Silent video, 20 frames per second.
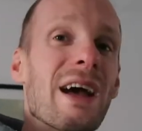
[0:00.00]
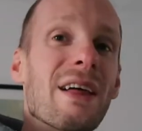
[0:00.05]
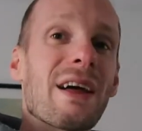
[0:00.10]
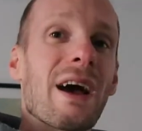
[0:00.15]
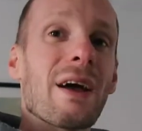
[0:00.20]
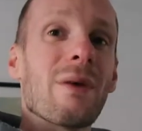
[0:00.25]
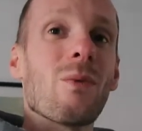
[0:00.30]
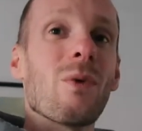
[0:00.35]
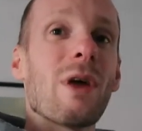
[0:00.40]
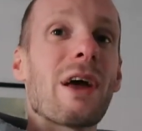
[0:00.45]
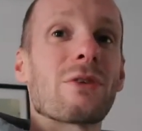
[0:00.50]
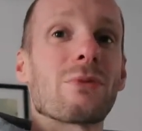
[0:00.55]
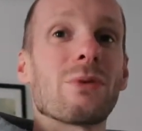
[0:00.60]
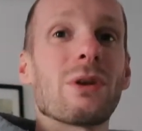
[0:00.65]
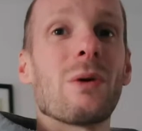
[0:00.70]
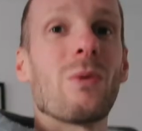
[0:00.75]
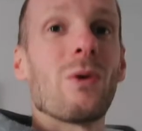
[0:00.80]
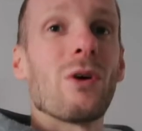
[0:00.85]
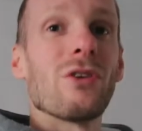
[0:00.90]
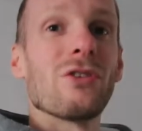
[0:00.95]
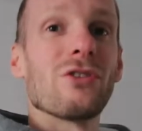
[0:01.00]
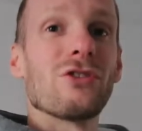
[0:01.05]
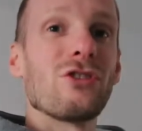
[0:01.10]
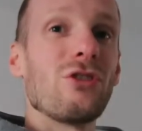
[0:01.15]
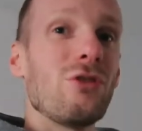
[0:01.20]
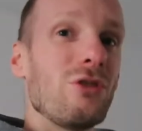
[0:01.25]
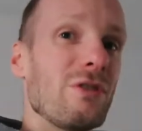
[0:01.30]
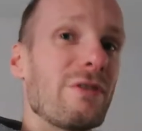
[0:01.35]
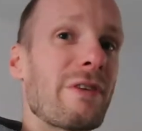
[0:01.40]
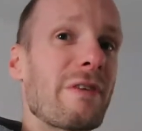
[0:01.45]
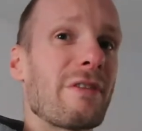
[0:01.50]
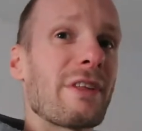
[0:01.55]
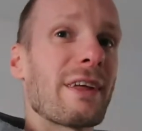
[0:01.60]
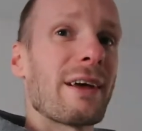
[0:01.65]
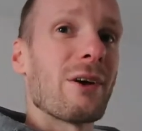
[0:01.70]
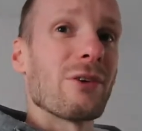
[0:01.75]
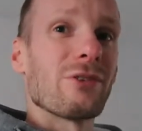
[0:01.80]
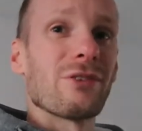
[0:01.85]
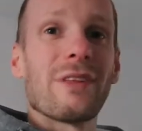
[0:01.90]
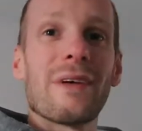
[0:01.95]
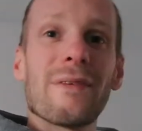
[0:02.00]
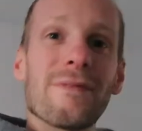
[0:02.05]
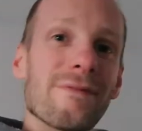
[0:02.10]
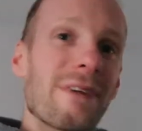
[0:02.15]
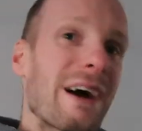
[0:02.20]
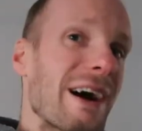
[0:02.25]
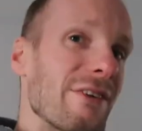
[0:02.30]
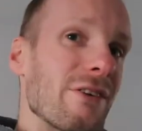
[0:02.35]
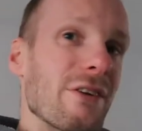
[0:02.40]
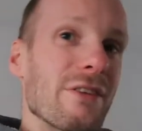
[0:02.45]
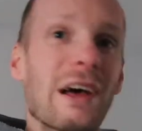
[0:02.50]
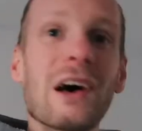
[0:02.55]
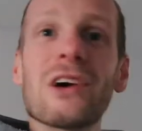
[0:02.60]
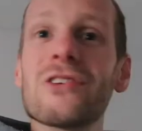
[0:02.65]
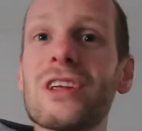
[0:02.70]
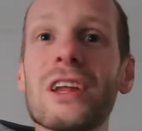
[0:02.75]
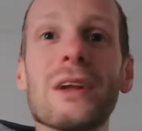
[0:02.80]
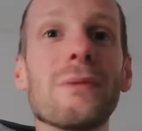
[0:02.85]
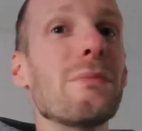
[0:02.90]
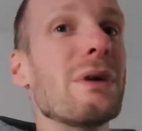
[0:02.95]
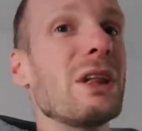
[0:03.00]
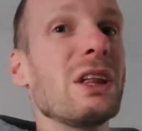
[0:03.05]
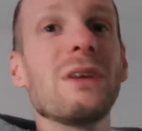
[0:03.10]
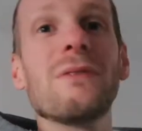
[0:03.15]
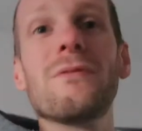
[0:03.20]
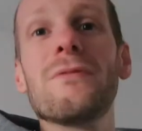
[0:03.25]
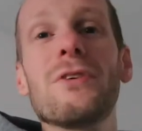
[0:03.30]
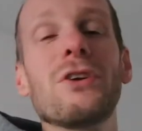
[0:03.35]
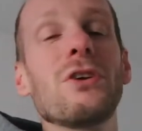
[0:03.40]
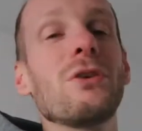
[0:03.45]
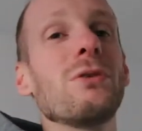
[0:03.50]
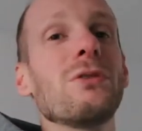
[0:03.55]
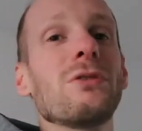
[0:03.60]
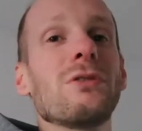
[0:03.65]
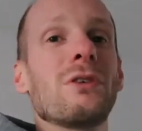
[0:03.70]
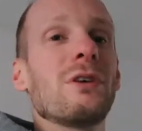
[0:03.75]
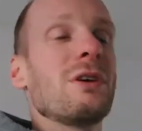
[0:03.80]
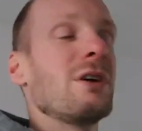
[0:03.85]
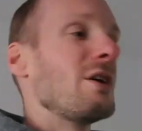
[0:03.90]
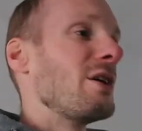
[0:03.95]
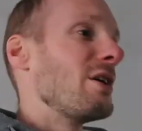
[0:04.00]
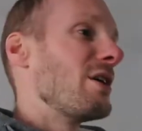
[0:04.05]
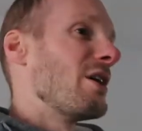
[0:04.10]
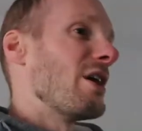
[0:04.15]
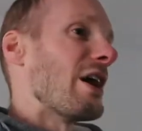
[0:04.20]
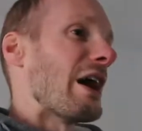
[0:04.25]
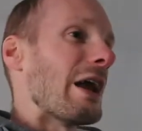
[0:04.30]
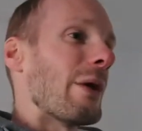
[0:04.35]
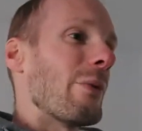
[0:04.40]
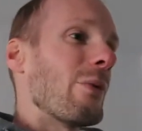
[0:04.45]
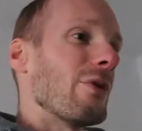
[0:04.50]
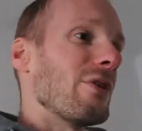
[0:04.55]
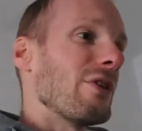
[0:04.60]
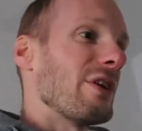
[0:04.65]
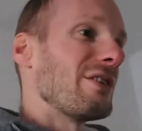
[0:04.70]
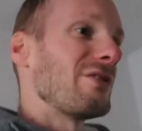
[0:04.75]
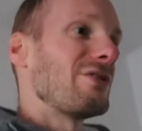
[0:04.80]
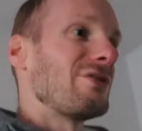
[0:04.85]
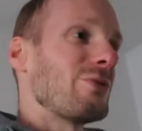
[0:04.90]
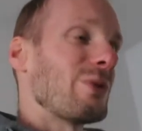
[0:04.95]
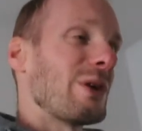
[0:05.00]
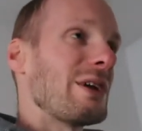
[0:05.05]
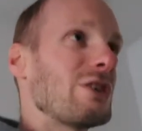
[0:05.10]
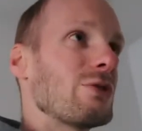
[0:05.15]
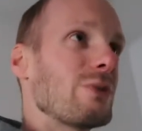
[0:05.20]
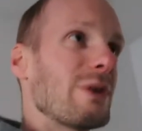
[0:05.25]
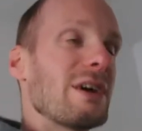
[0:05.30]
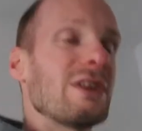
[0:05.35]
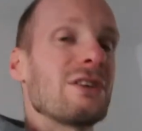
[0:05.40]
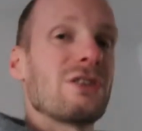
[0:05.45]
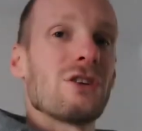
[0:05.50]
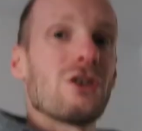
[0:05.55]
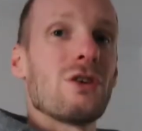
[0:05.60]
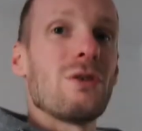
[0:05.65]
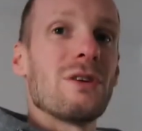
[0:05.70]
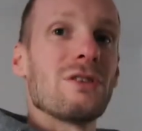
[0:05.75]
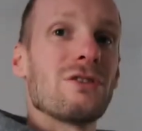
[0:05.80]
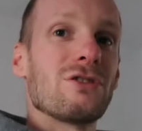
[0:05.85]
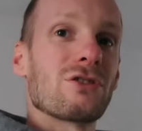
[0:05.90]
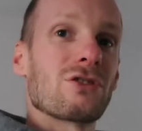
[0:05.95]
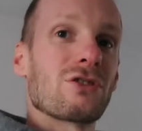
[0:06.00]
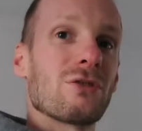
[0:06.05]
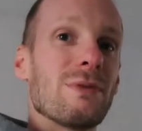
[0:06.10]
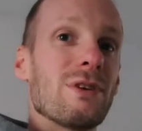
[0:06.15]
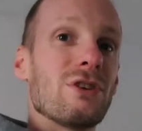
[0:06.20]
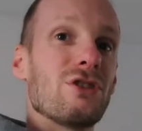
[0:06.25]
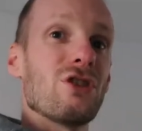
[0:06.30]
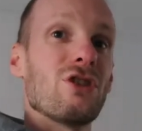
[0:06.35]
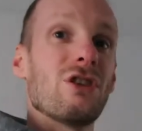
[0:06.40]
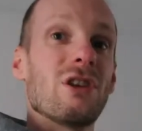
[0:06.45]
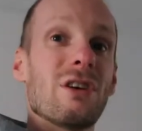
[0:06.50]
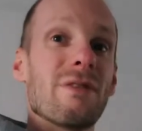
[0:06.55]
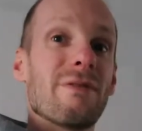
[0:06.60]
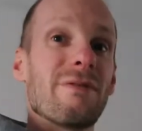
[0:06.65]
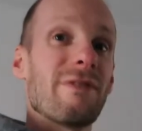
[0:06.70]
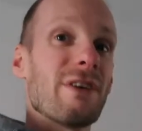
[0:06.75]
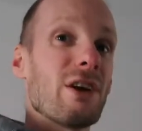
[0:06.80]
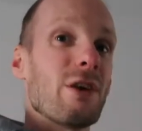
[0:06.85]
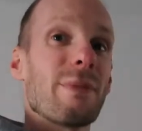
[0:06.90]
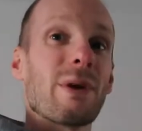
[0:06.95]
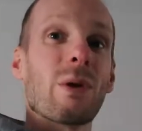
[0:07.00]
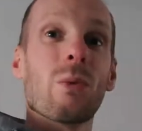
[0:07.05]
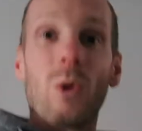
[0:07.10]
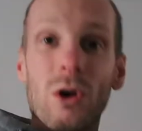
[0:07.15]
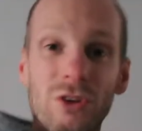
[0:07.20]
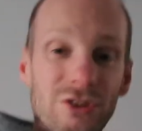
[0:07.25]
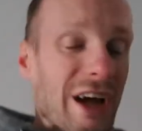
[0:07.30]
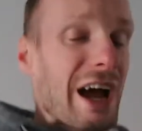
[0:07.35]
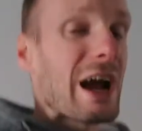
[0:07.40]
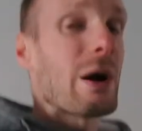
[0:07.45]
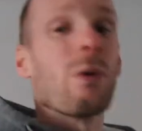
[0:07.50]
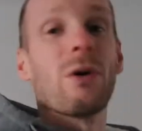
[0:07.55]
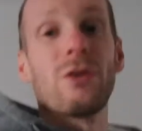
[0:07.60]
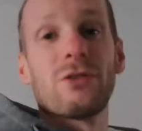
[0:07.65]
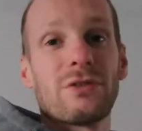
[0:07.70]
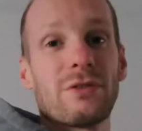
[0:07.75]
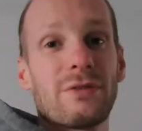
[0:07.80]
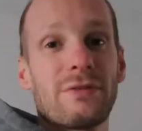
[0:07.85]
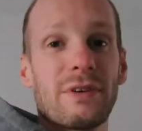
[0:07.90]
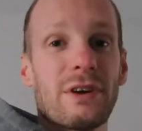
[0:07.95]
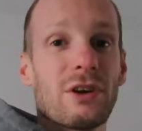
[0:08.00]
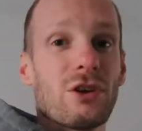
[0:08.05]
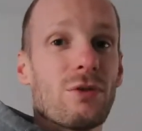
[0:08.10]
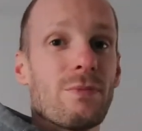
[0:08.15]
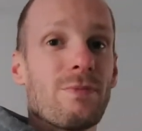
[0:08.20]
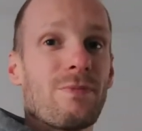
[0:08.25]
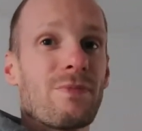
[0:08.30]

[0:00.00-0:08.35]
And next one, I want two hundred fifty thousand, then five hundred thousand, and a million views. And I want this twenty twenty-two, it's just going to be a journey of filming what I want to film.